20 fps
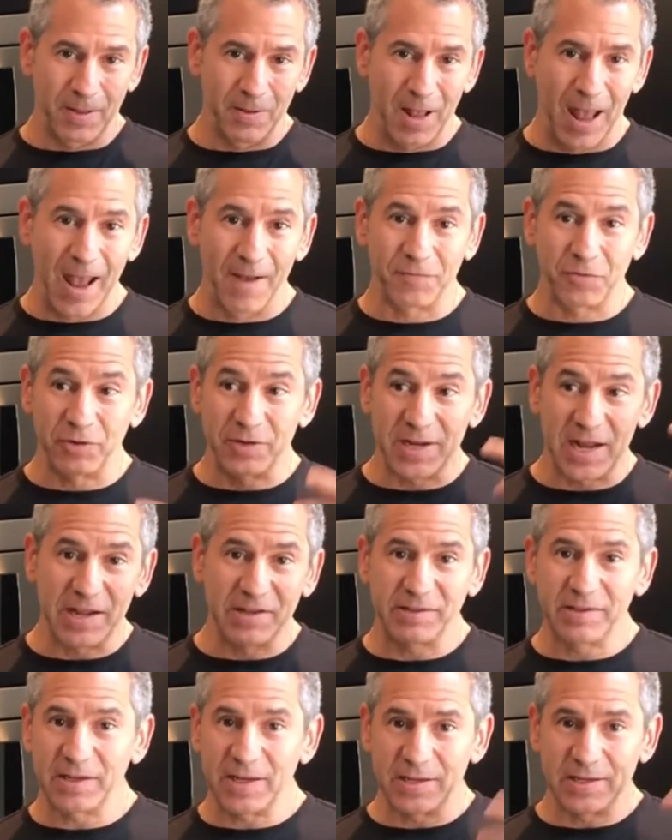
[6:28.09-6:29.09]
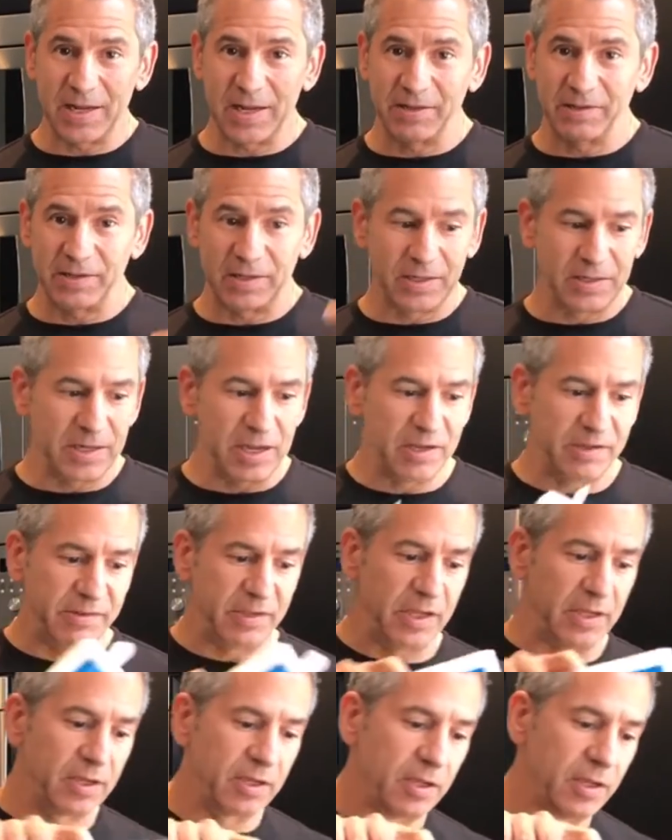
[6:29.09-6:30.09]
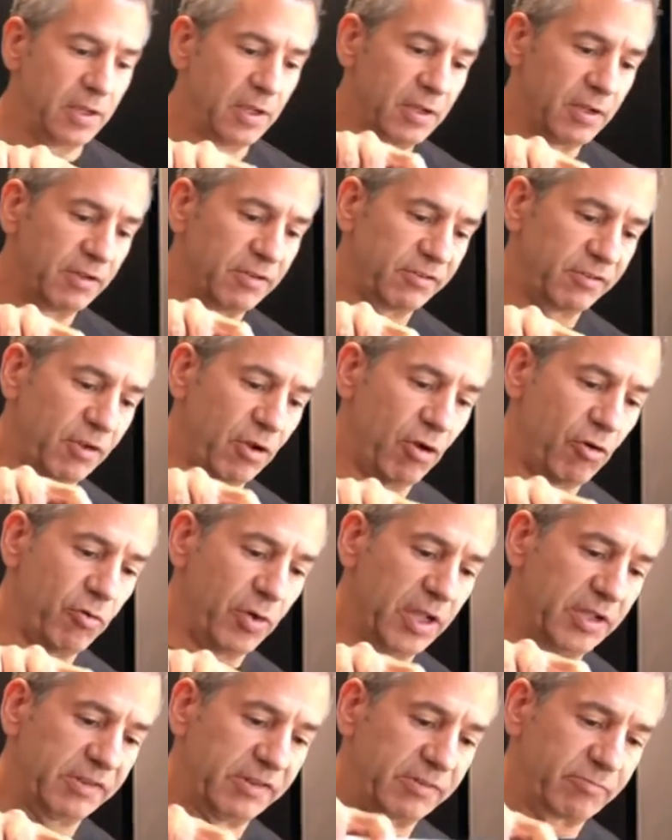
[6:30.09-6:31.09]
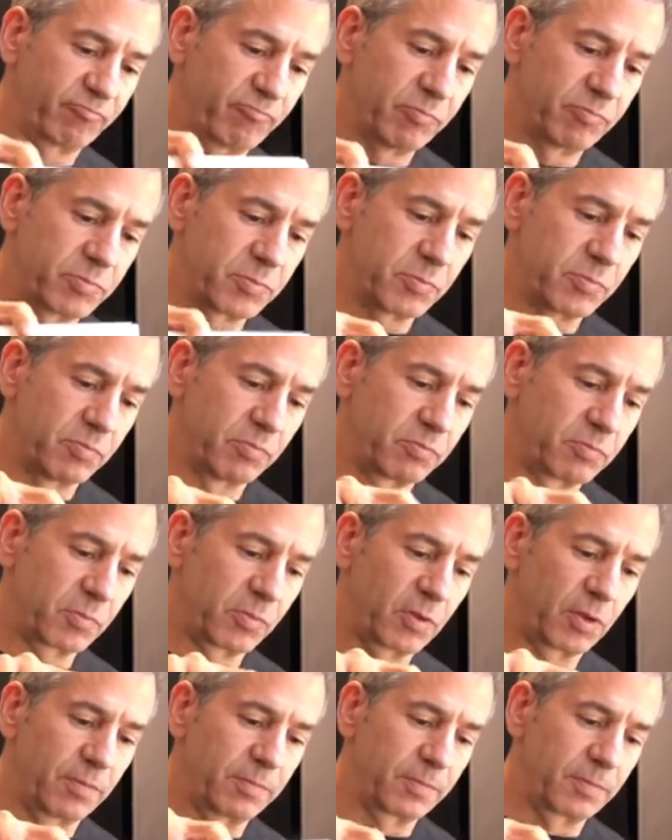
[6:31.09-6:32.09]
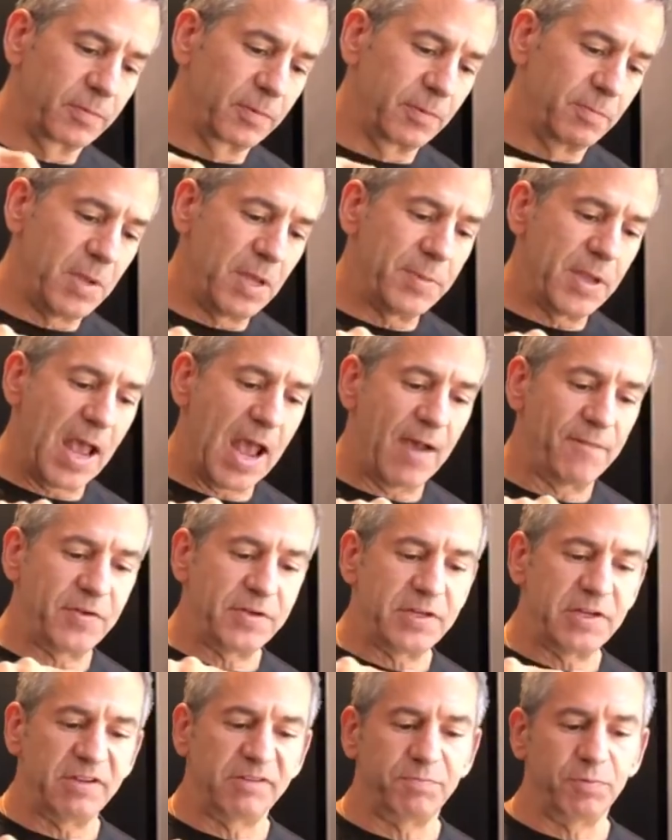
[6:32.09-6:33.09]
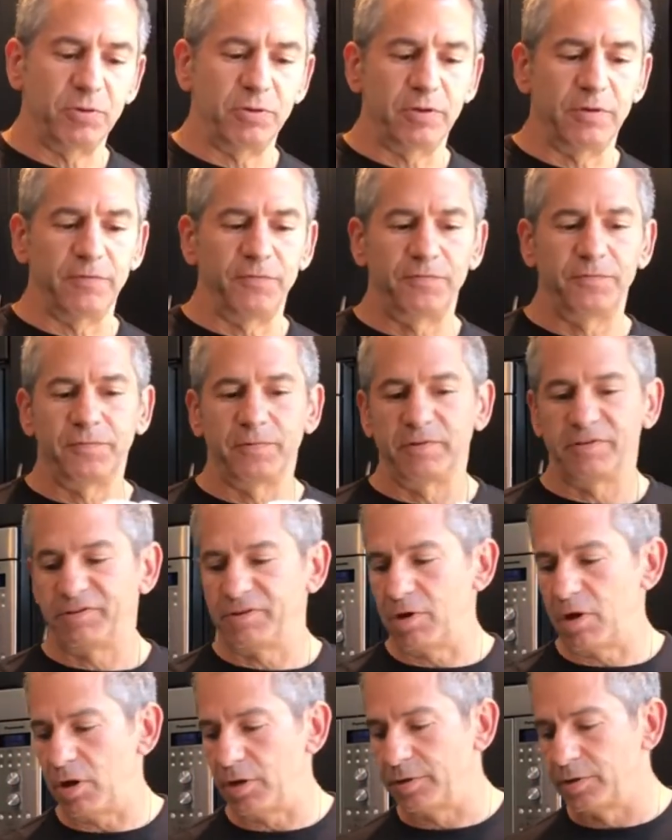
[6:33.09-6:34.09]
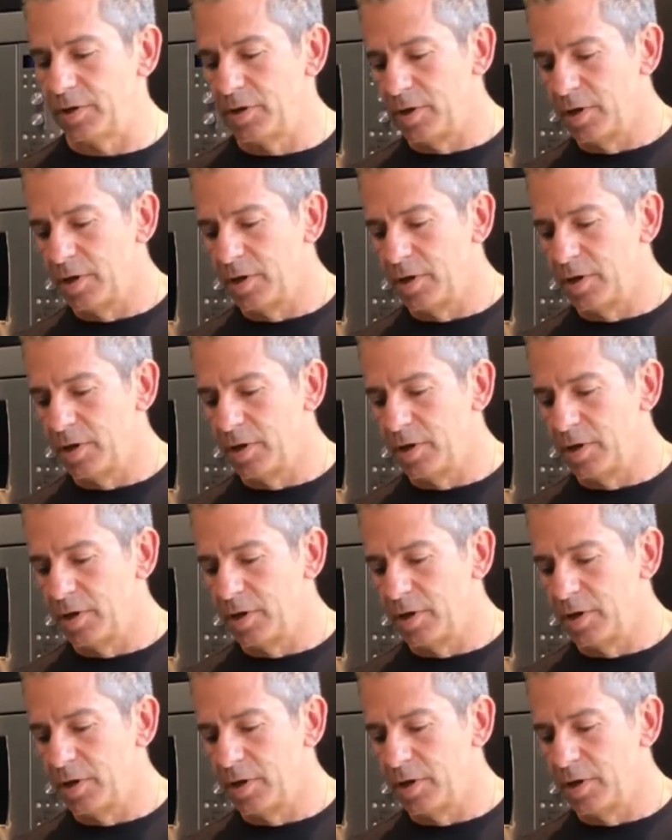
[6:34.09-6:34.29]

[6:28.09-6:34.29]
after tasting and tasting and tasting, so it's maybe ½ teaspoon of salt.